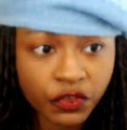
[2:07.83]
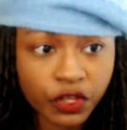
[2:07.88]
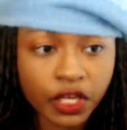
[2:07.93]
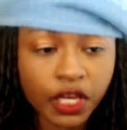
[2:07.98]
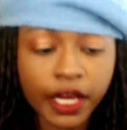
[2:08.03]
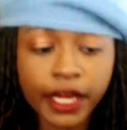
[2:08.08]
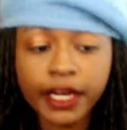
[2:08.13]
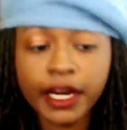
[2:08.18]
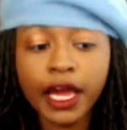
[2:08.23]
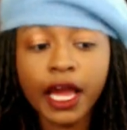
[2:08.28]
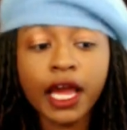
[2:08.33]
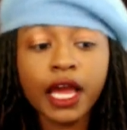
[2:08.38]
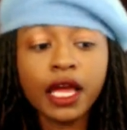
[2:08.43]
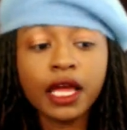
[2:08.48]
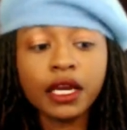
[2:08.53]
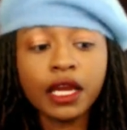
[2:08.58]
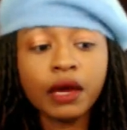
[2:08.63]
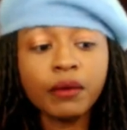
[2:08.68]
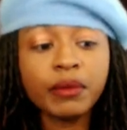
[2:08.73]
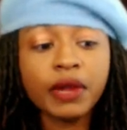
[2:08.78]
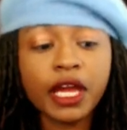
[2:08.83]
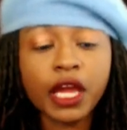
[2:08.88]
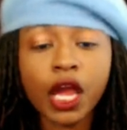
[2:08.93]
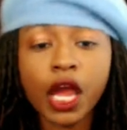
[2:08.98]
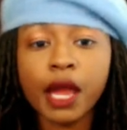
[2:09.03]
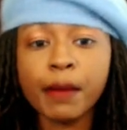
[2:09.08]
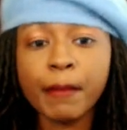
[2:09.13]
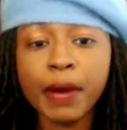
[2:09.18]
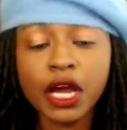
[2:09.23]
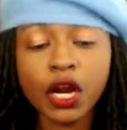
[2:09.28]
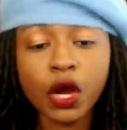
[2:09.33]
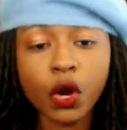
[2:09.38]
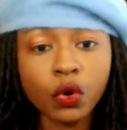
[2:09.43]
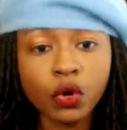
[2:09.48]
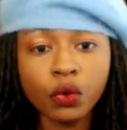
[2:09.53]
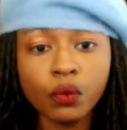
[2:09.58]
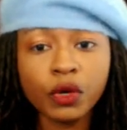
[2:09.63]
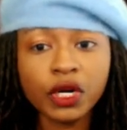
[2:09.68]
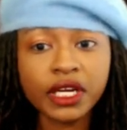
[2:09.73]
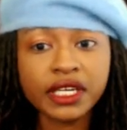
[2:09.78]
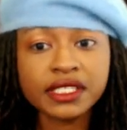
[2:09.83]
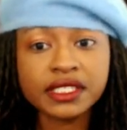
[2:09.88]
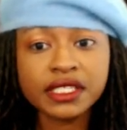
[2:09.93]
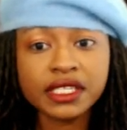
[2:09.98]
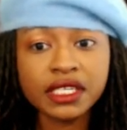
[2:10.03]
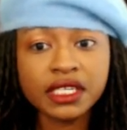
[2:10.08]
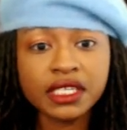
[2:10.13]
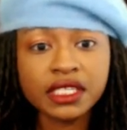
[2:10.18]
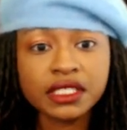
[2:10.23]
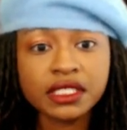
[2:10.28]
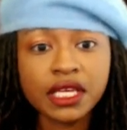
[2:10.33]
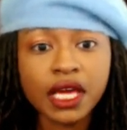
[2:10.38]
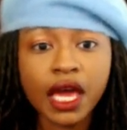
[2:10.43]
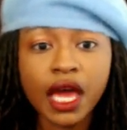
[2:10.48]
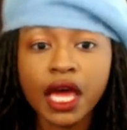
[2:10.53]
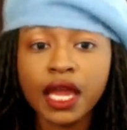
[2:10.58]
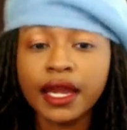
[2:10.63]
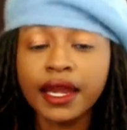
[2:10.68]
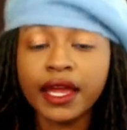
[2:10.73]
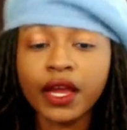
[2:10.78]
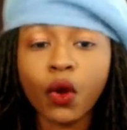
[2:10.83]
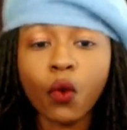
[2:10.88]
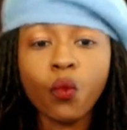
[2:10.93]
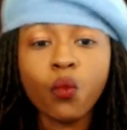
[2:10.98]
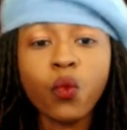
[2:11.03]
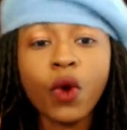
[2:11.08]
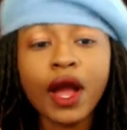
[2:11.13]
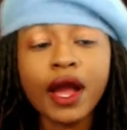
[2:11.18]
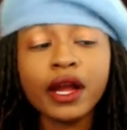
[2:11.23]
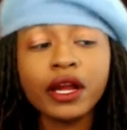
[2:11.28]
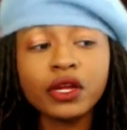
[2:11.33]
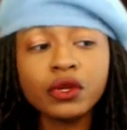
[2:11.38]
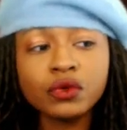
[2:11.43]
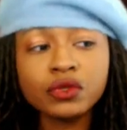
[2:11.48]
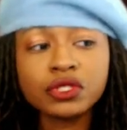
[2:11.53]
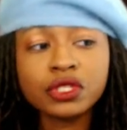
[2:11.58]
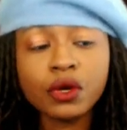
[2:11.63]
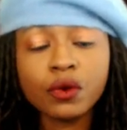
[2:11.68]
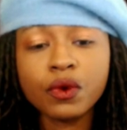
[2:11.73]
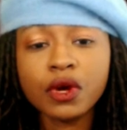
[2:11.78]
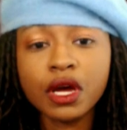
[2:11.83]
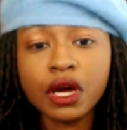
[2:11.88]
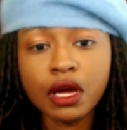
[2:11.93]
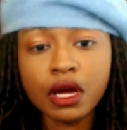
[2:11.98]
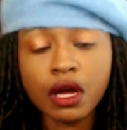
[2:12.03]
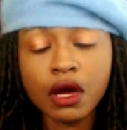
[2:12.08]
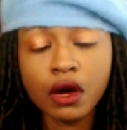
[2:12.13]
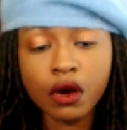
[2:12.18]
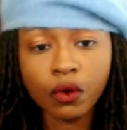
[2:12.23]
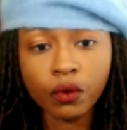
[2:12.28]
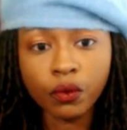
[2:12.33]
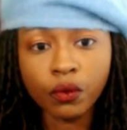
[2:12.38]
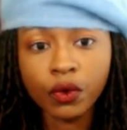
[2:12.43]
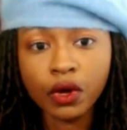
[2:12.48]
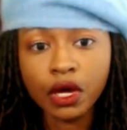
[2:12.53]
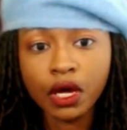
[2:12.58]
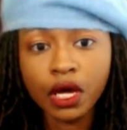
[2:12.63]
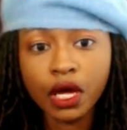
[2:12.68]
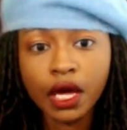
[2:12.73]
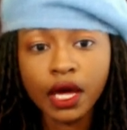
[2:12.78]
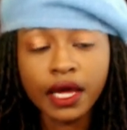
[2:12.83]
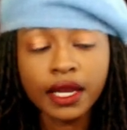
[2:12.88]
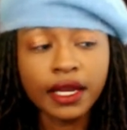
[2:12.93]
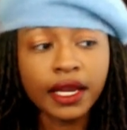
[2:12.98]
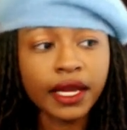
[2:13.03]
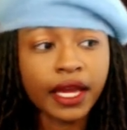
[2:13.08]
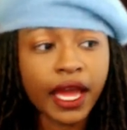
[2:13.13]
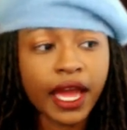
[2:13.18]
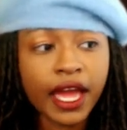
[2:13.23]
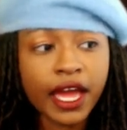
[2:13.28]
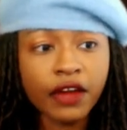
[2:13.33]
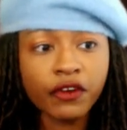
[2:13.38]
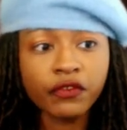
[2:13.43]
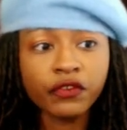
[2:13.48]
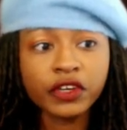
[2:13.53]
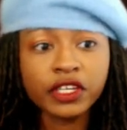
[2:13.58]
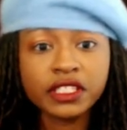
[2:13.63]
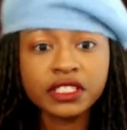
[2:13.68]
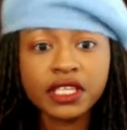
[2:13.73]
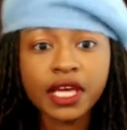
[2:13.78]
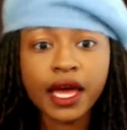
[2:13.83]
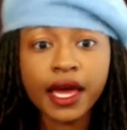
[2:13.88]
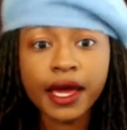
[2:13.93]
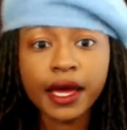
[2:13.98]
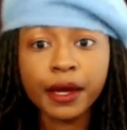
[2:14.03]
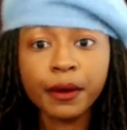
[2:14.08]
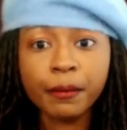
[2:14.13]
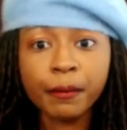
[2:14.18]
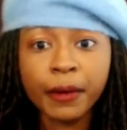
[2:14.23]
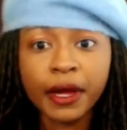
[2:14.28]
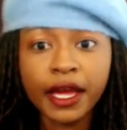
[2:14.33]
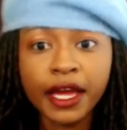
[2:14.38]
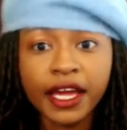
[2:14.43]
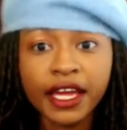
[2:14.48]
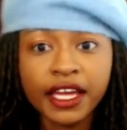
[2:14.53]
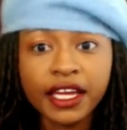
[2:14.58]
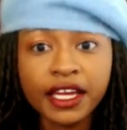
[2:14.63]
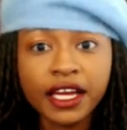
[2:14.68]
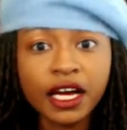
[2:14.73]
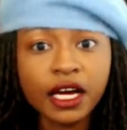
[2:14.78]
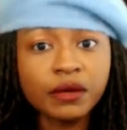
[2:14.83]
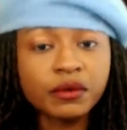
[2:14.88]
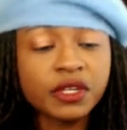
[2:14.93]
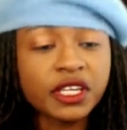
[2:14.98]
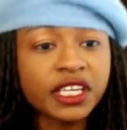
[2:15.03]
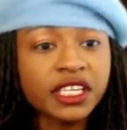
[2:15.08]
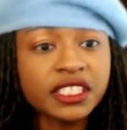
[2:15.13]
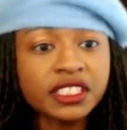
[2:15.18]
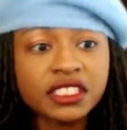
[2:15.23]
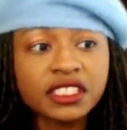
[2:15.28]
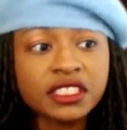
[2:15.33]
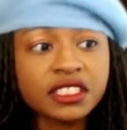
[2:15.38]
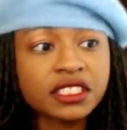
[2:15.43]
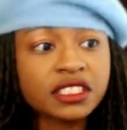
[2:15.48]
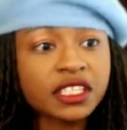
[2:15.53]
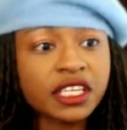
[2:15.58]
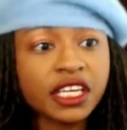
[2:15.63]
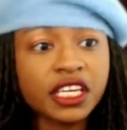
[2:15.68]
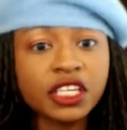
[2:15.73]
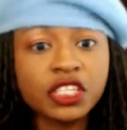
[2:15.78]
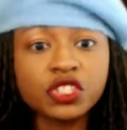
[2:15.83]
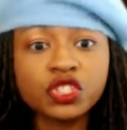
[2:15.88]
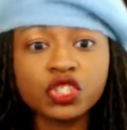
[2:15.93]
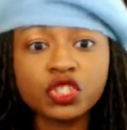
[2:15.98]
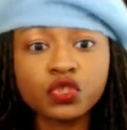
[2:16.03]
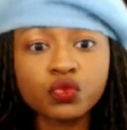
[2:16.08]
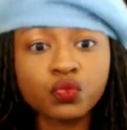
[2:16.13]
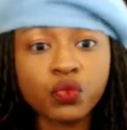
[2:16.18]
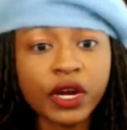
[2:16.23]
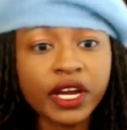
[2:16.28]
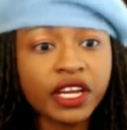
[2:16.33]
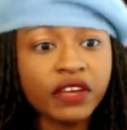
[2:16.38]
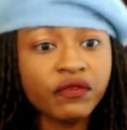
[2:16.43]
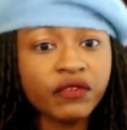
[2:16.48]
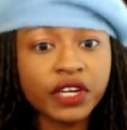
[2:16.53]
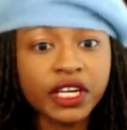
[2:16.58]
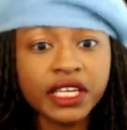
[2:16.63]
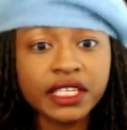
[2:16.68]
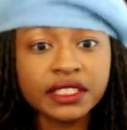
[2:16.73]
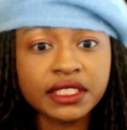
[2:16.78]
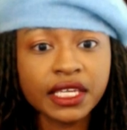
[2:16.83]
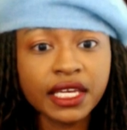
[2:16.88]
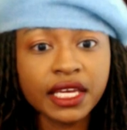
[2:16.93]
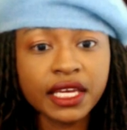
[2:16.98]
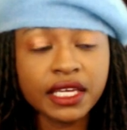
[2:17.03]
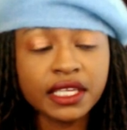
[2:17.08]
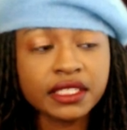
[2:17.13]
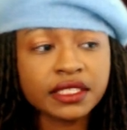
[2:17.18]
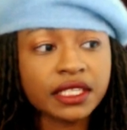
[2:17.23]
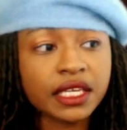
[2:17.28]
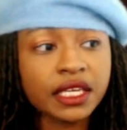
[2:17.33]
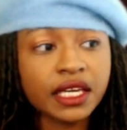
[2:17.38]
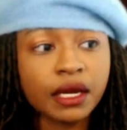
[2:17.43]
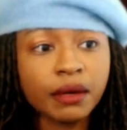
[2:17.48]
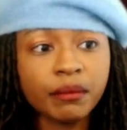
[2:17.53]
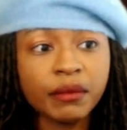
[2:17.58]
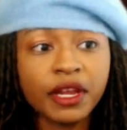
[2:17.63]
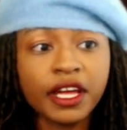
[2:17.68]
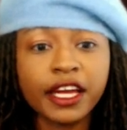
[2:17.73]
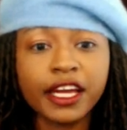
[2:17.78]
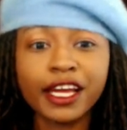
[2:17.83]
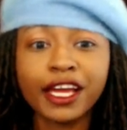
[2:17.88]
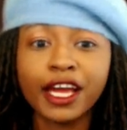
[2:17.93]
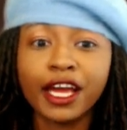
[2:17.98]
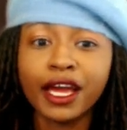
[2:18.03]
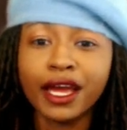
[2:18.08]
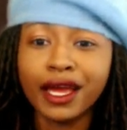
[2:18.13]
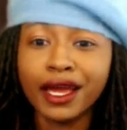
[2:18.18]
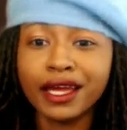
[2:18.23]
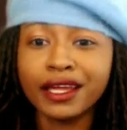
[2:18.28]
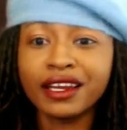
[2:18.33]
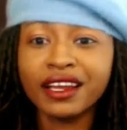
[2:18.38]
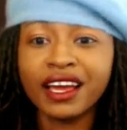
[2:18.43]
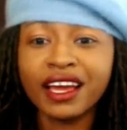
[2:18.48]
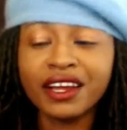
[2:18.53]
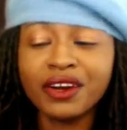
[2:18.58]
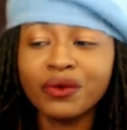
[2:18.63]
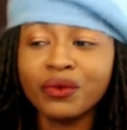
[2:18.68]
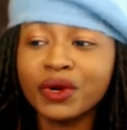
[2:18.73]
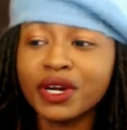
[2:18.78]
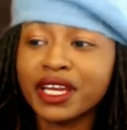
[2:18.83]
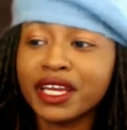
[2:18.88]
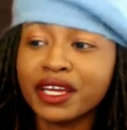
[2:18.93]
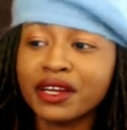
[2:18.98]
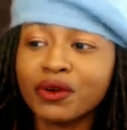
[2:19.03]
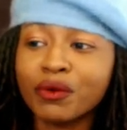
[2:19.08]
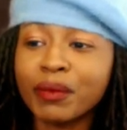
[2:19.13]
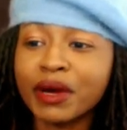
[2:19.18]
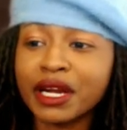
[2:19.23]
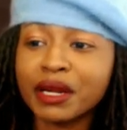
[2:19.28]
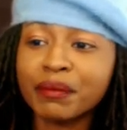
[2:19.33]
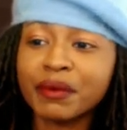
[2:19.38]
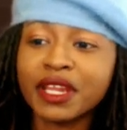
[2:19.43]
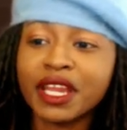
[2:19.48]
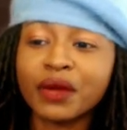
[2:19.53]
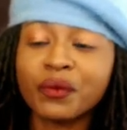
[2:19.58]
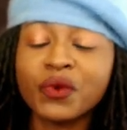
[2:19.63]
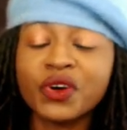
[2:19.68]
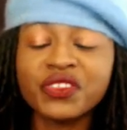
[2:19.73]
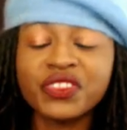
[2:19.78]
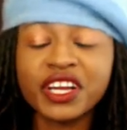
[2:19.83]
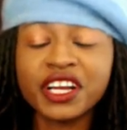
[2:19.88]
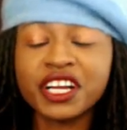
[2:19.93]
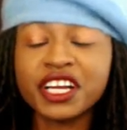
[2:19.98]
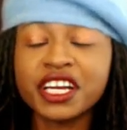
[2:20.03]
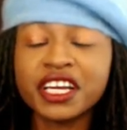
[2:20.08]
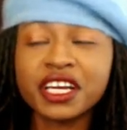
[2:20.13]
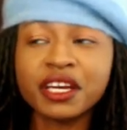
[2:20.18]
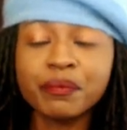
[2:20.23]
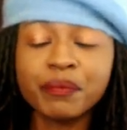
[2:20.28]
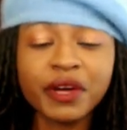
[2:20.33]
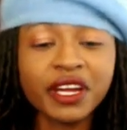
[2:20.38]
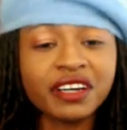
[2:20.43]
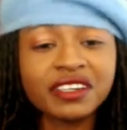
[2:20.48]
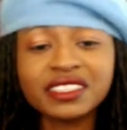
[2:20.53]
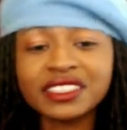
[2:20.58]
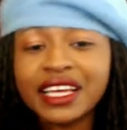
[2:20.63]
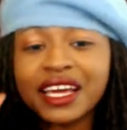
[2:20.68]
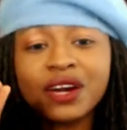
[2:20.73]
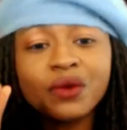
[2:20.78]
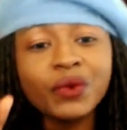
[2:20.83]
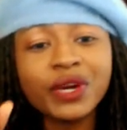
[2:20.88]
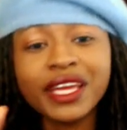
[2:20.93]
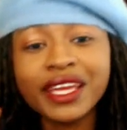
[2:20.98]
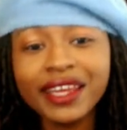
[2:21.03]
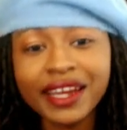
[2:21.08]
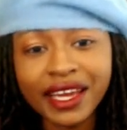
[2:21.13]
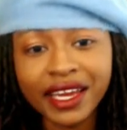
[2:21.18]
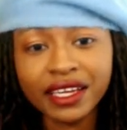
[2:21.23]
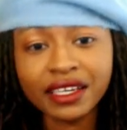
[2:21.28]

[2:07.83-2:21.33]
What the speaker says: And I'm like, am I the only one that see this? Like, why are you so gung-ho? Like, every time he come, he's just ready for these kids. And I'm like, and I don't want to hear nobody be like, well, they're good competitors. I don't want to hear that.